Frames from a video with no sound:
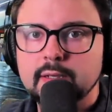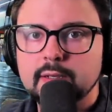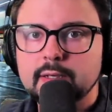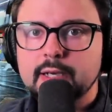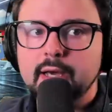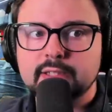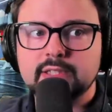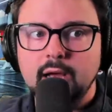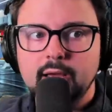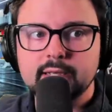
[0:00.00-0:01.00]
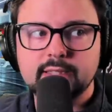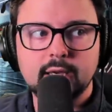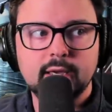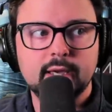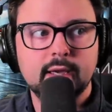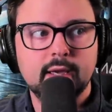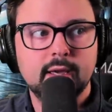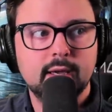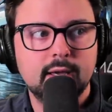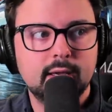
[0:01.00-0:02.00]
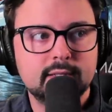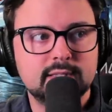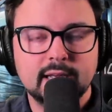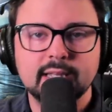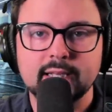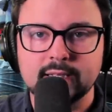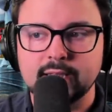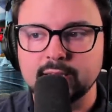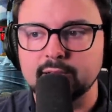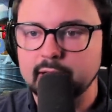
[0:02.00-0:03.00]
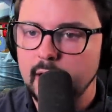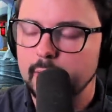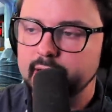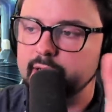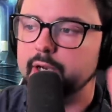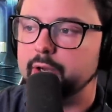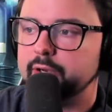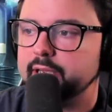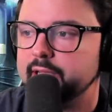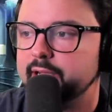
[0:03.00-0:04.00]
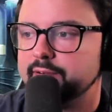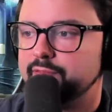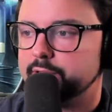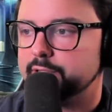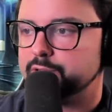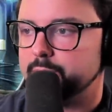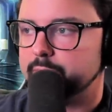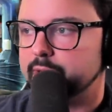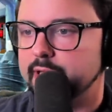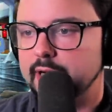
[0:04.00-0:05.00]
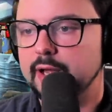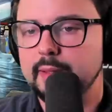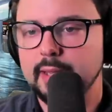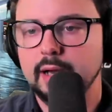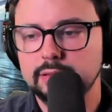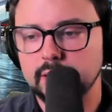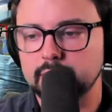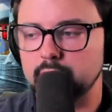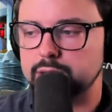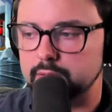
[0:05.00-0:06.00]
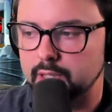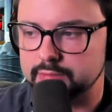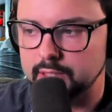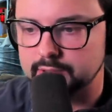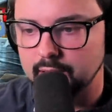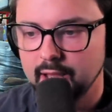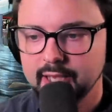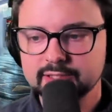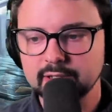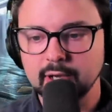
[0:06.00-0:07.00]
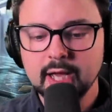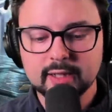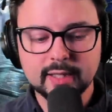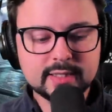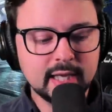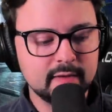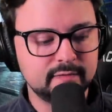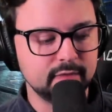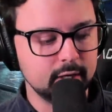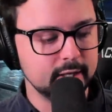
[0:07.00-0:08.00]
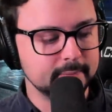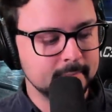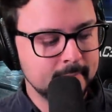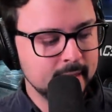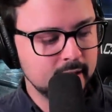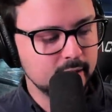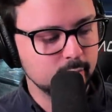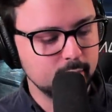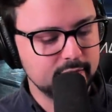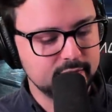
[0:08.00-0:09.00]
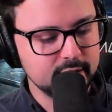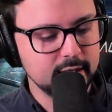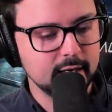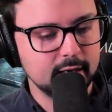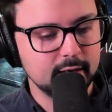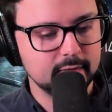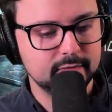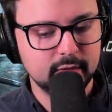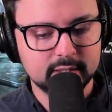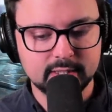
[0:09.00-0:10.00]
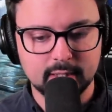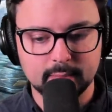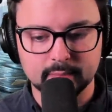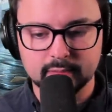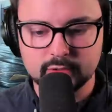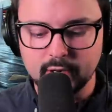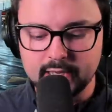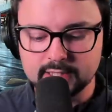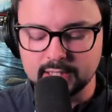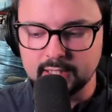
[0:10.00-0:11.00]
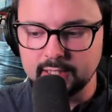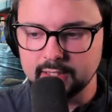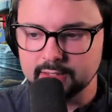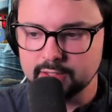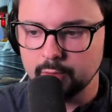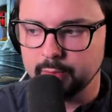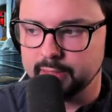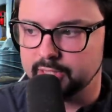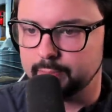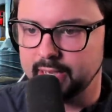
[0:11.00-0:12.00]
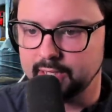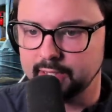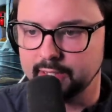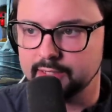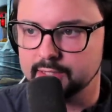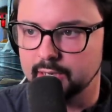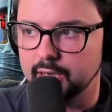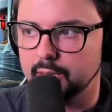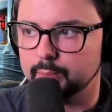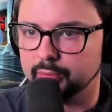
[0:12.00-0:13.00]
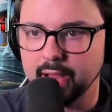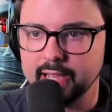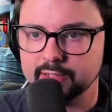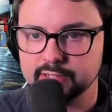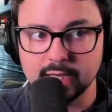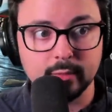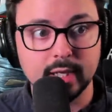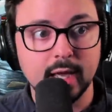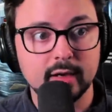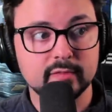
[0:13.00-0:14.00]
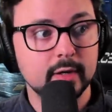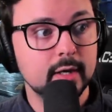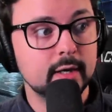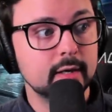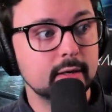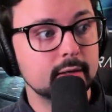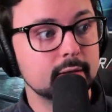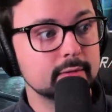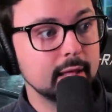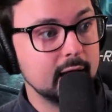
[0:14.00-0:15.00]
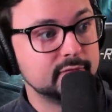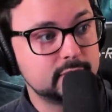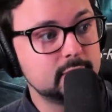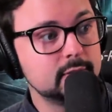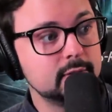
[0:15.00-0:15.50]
You're not a scientist! And then you're like, oh, wait, no, okay, yeah, fuck those people. You know what I mean? So let's have fun with the fucked up, crazy, dopamine-dependent brains that we have left